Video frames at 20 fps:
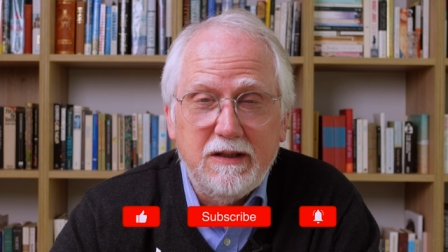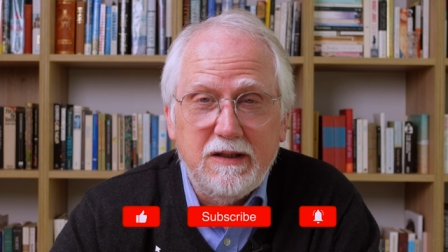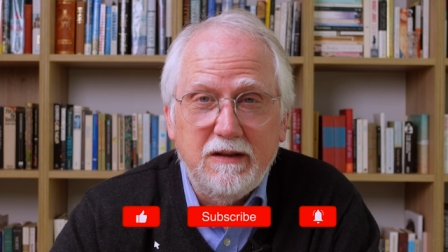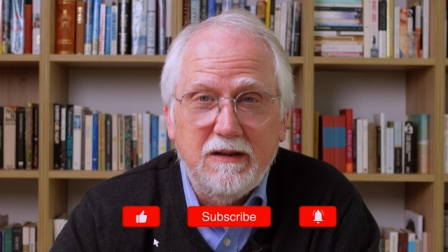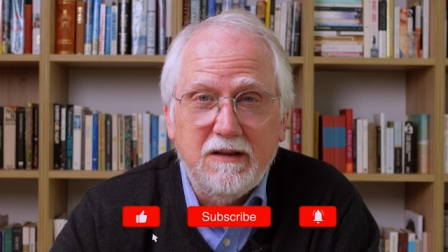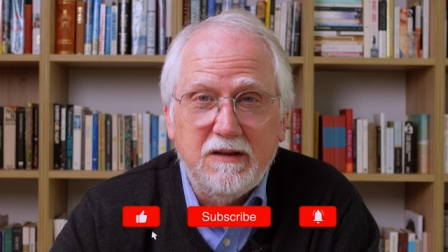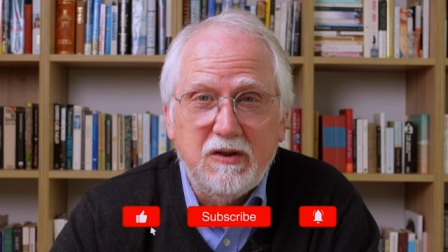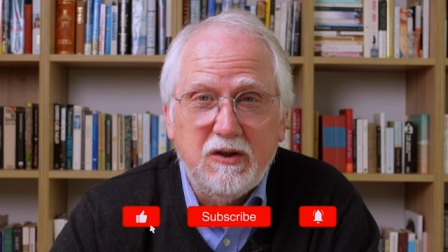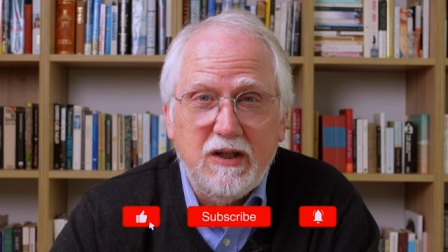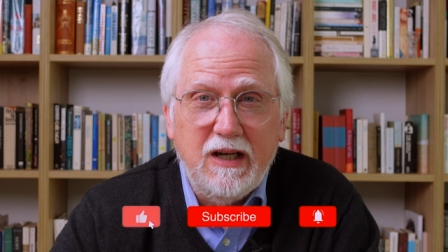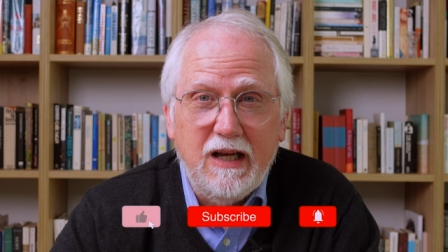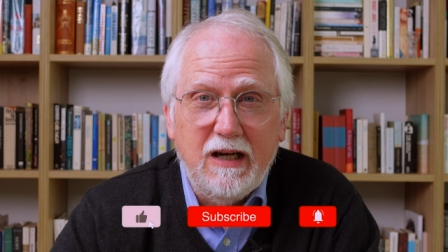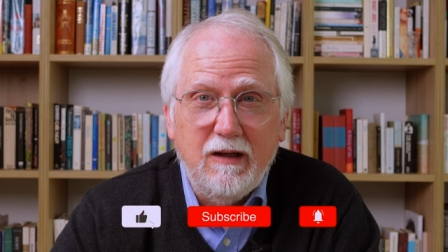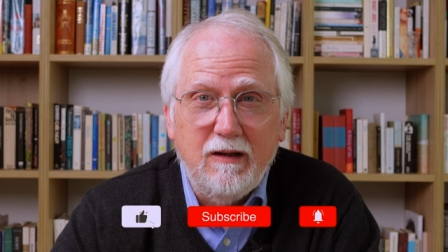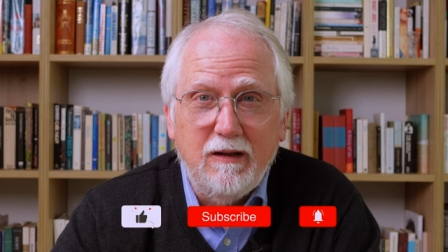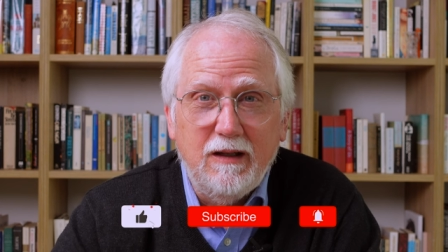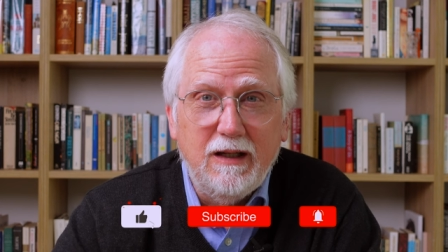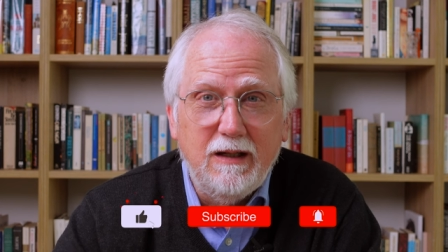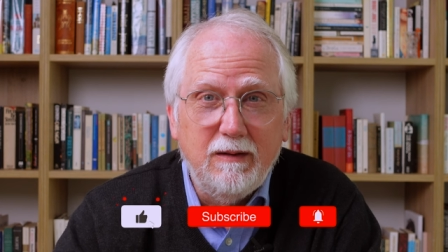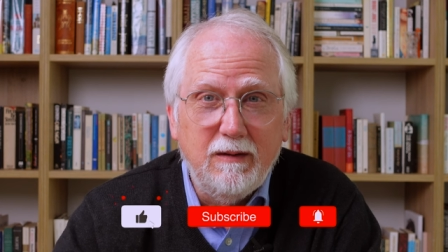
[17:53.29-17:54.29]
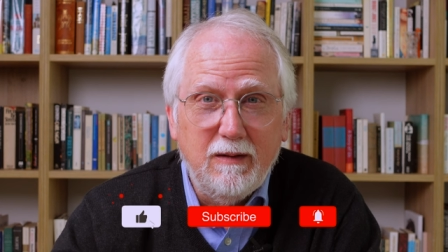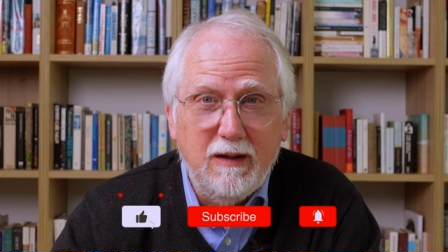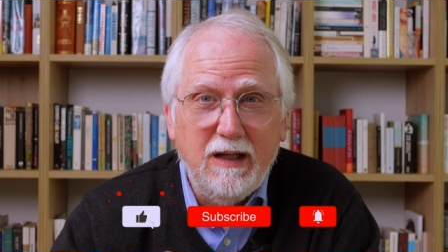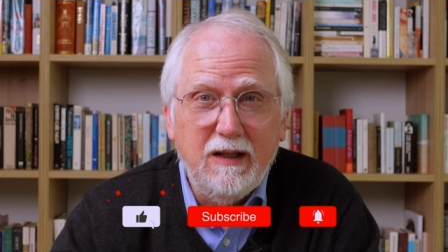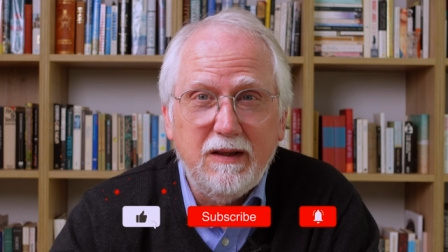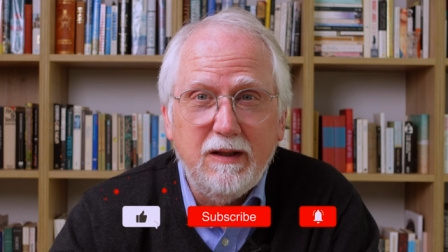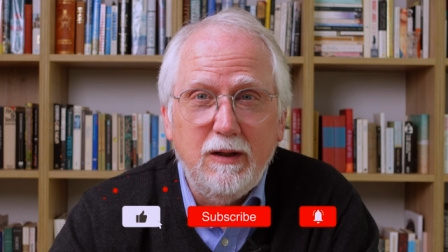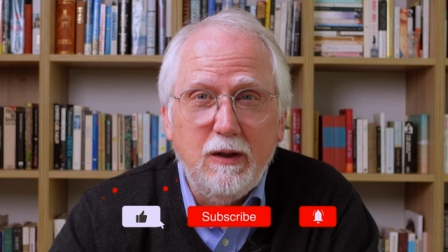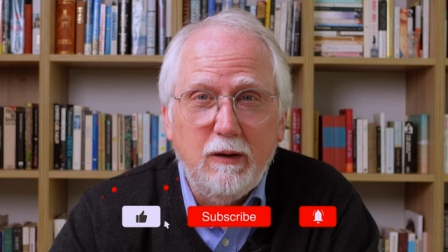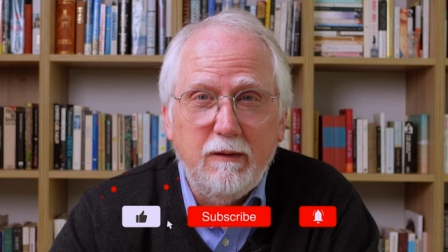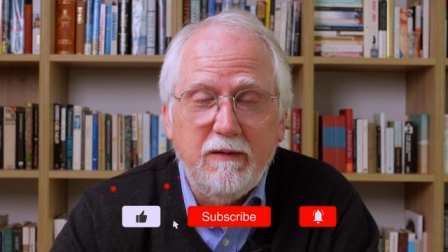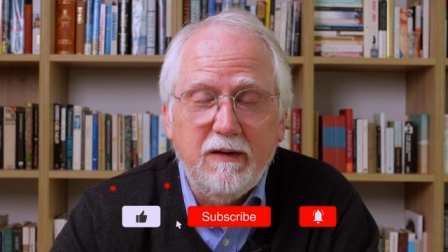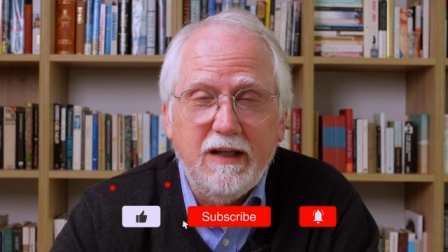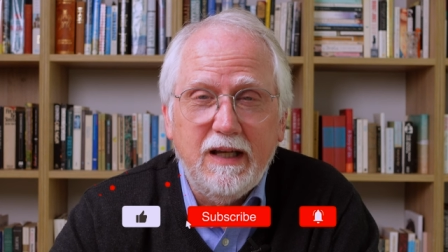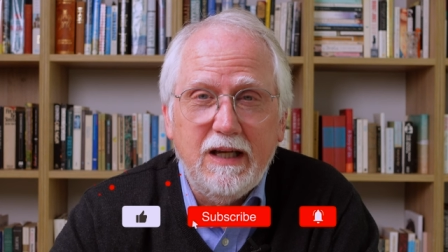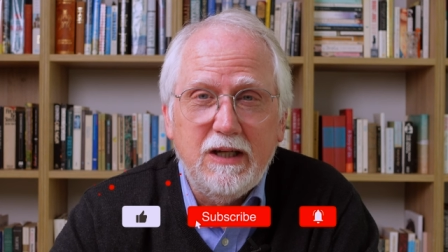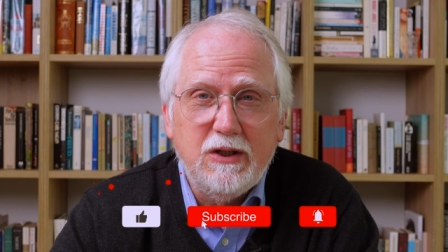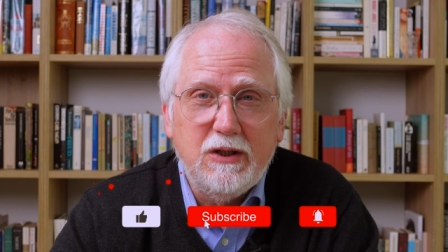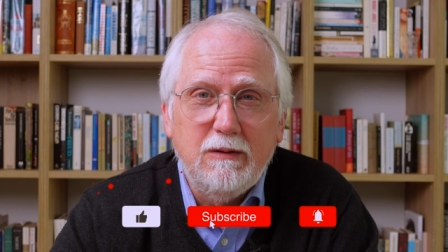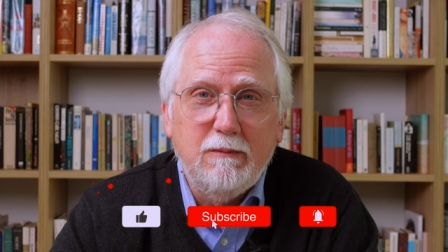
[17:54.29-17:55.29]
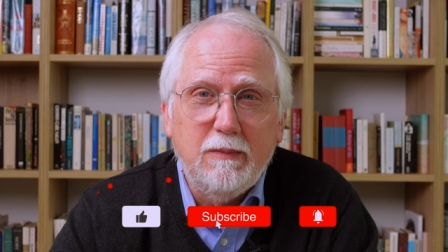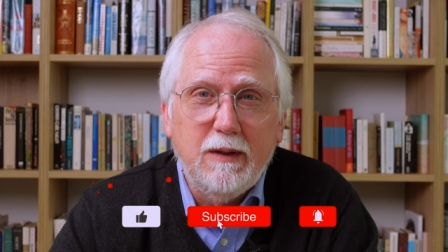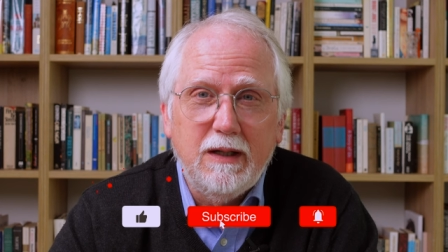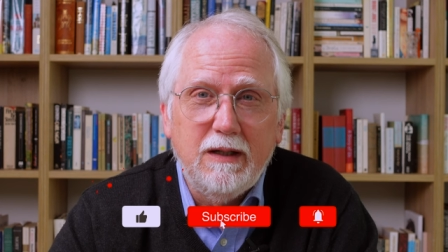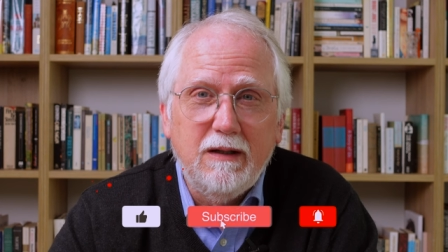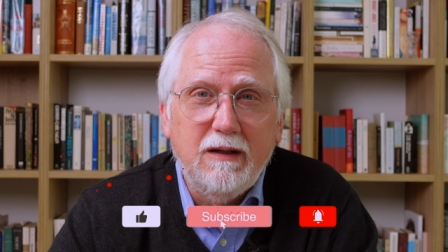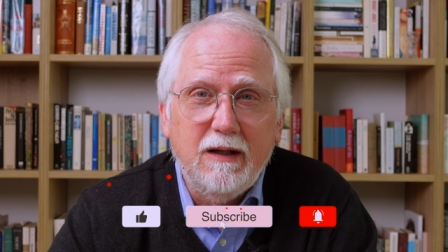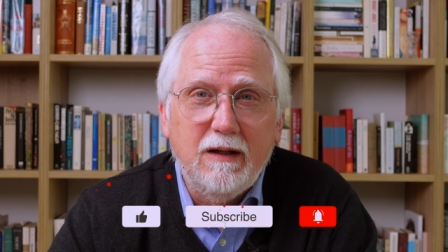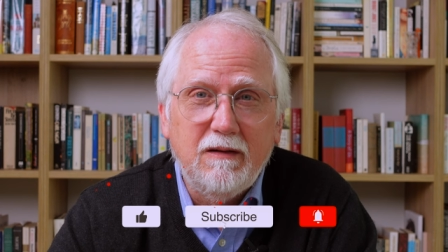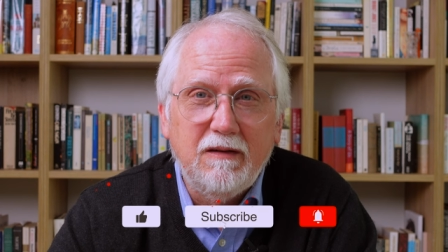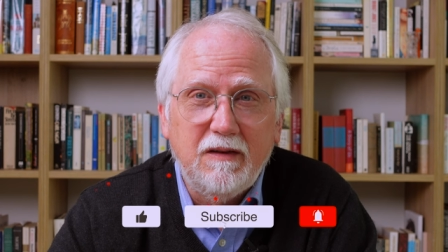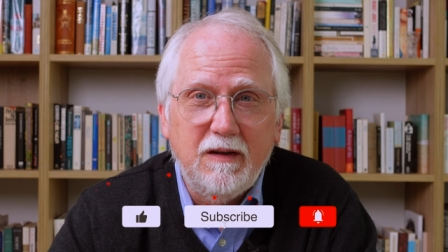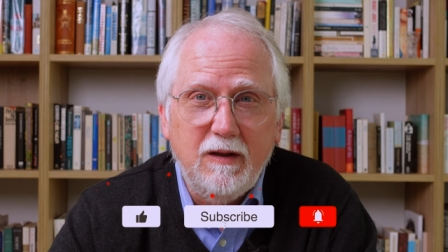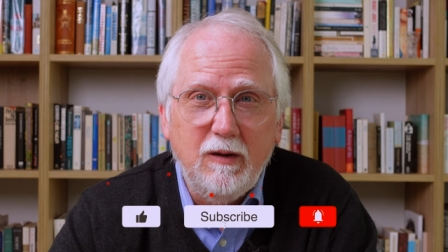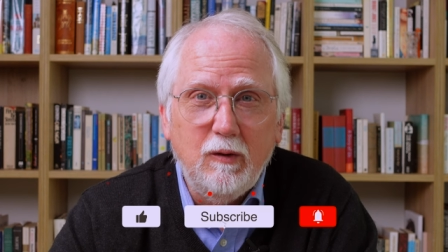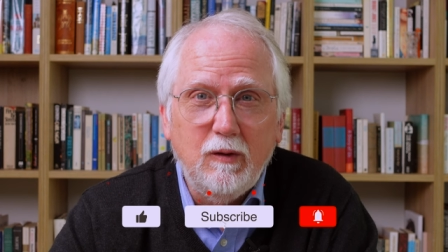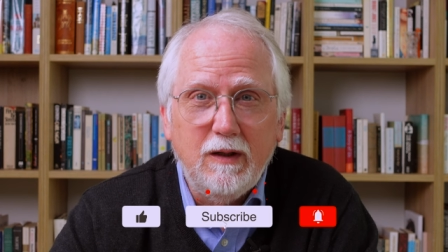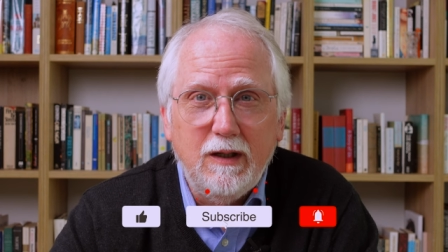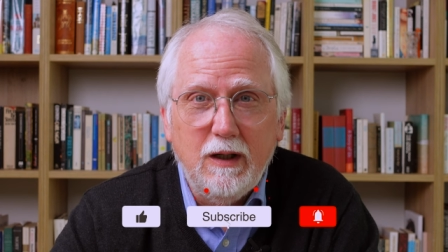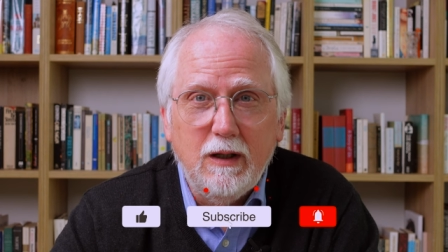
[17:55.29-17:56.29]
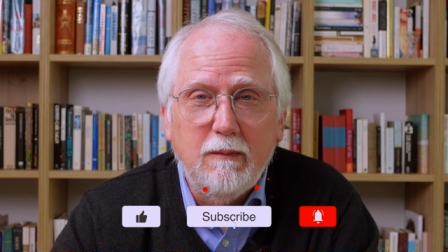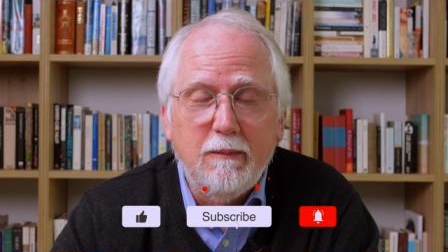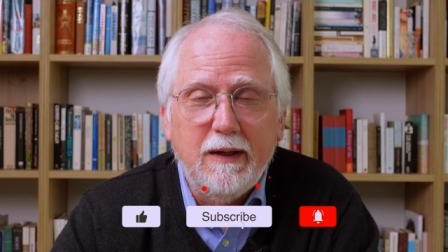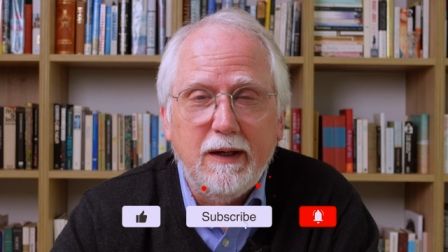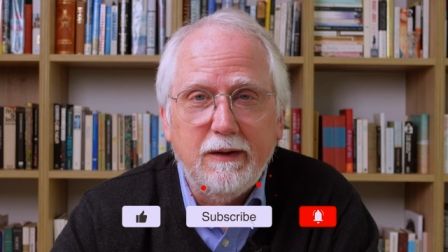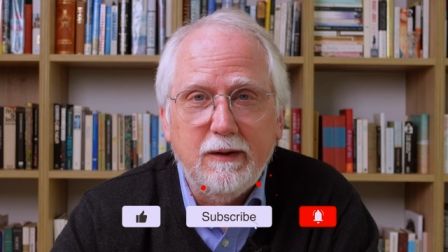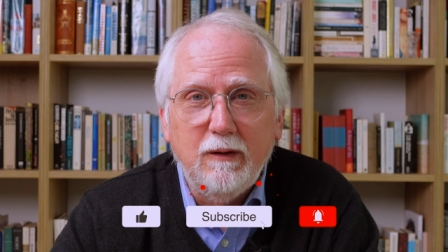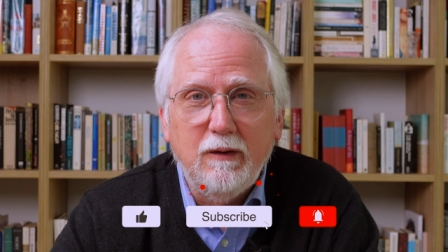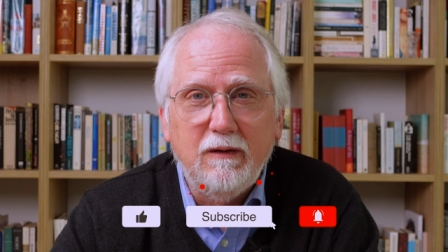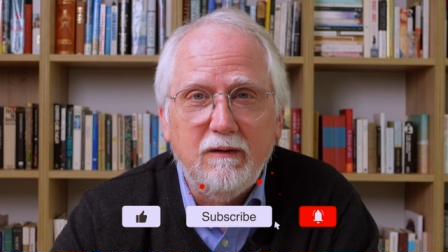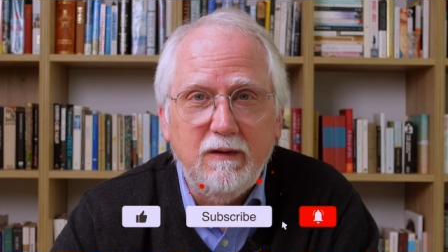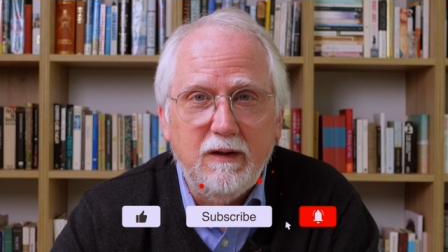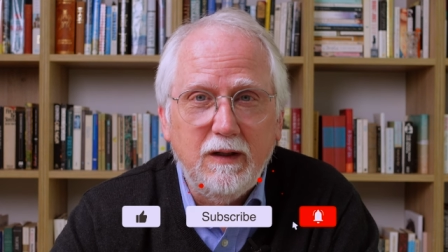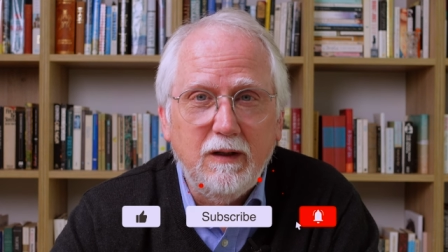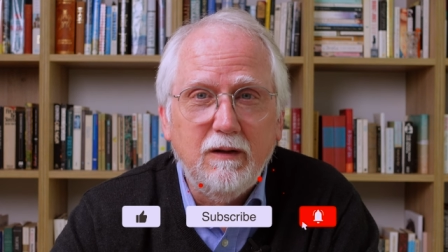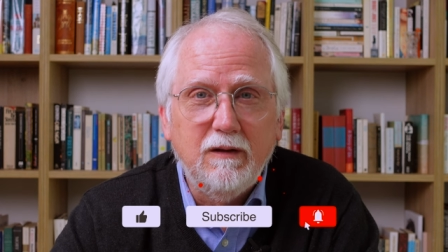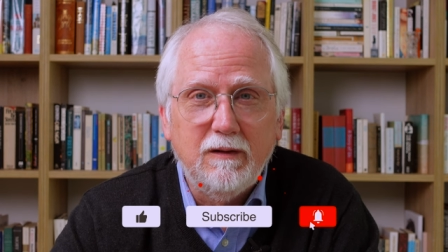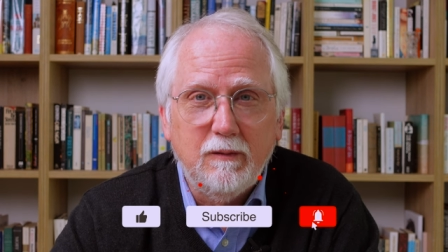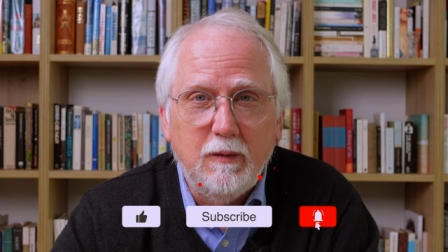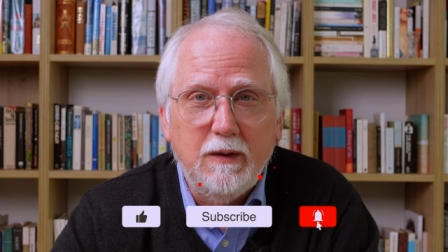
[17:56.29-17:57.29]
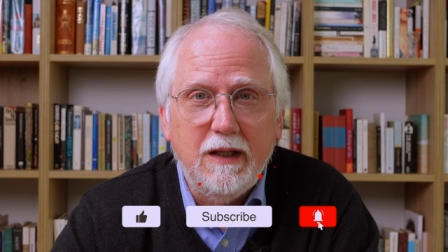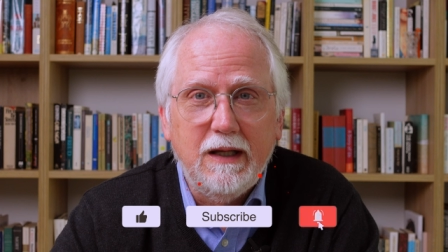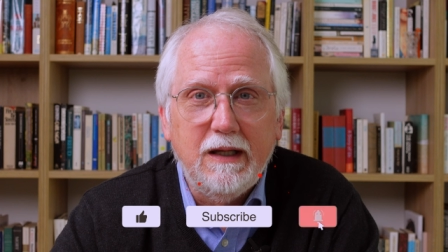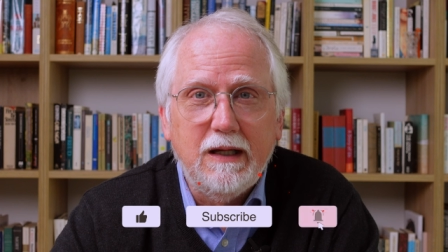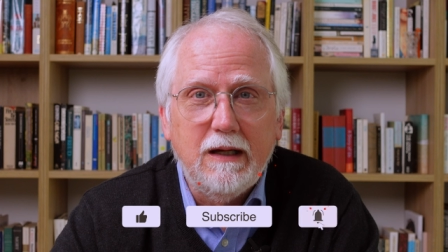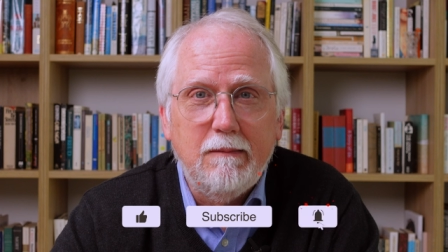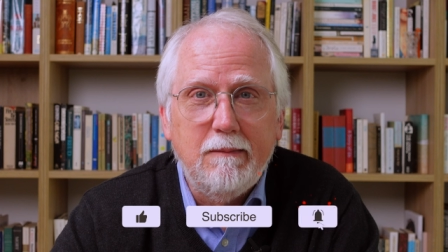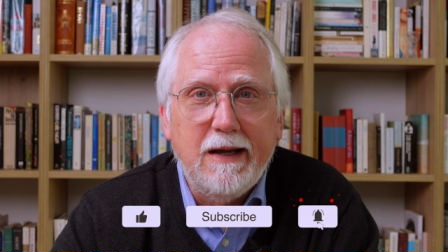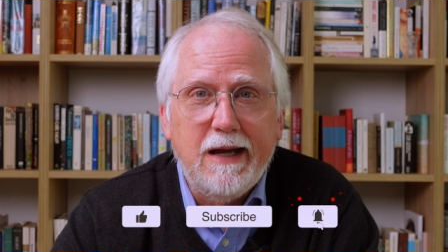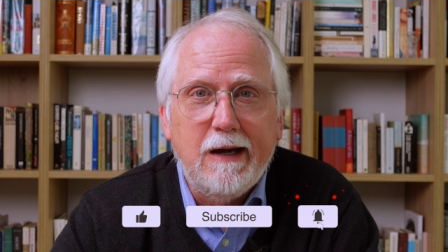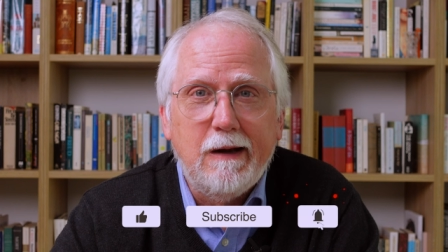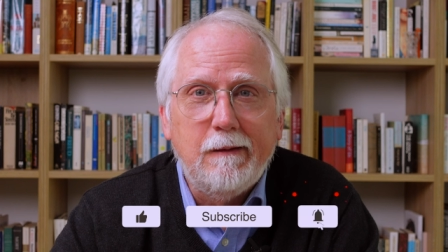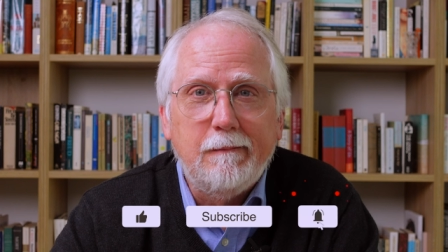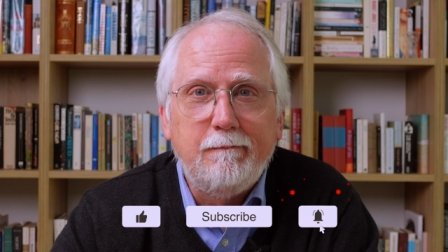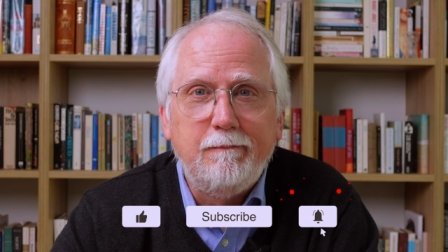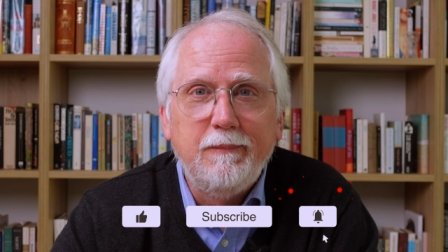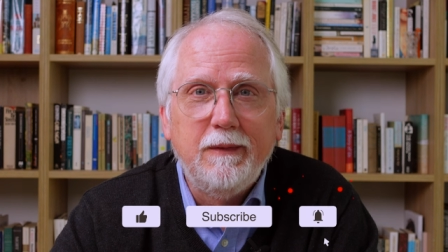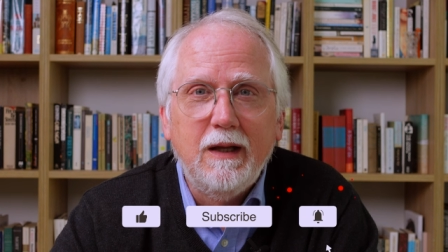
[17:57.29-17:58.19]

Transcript: to this channel and hit the notification button there so you'll hear about those videos when they come out.